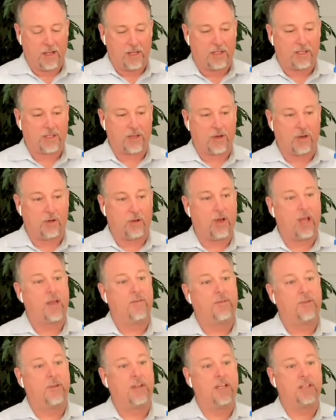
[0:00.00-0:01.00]
So
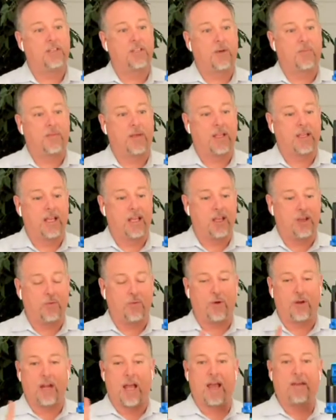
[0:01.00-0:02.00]
if you need something that you
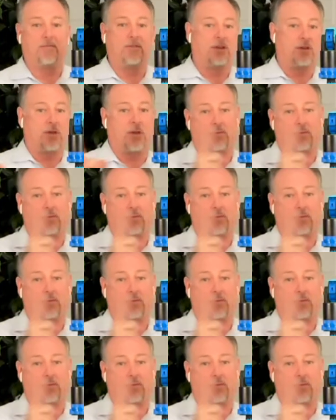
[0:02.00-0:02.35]
want to have the